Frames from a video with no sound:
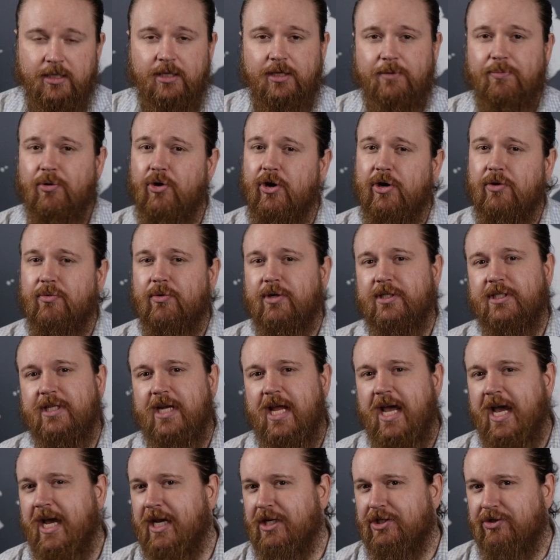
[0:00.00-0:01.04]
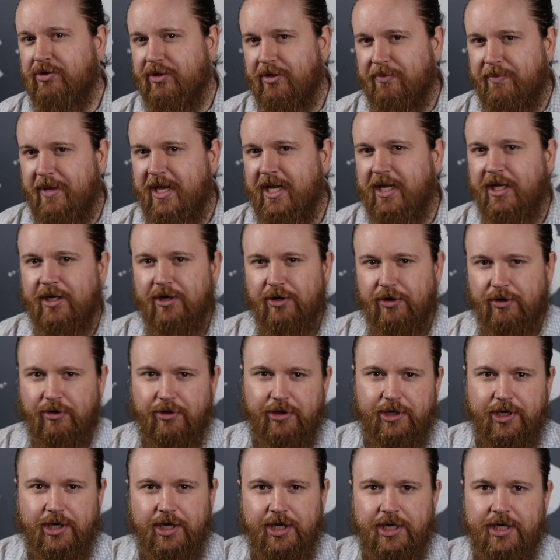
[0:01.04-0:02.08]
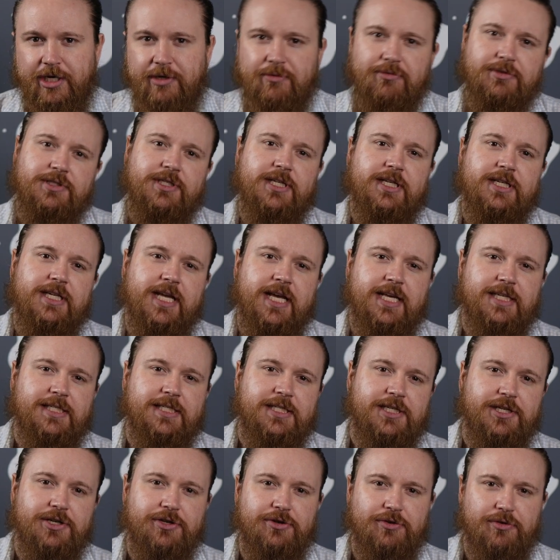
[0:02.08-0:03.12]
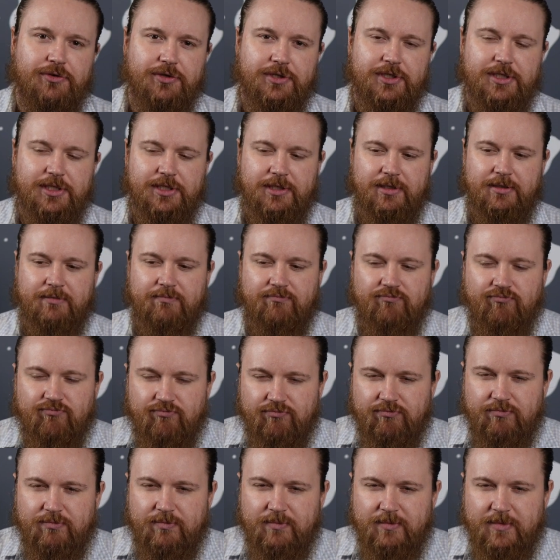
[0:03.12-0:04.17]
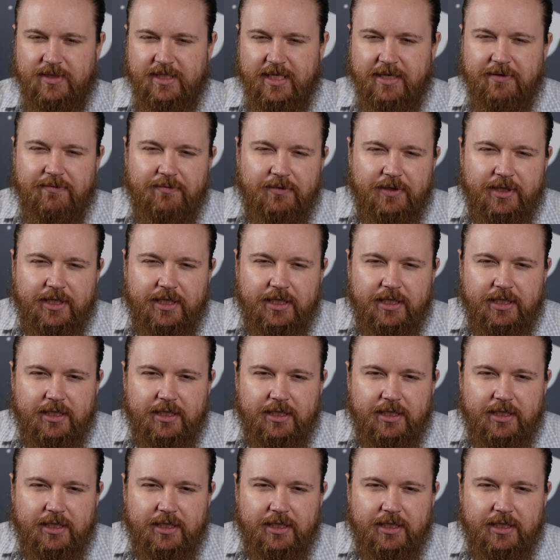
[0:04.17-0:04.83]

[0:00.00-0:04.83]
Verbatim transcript: The point wasn't actually to make an Earth gun, it was to test nukes safely.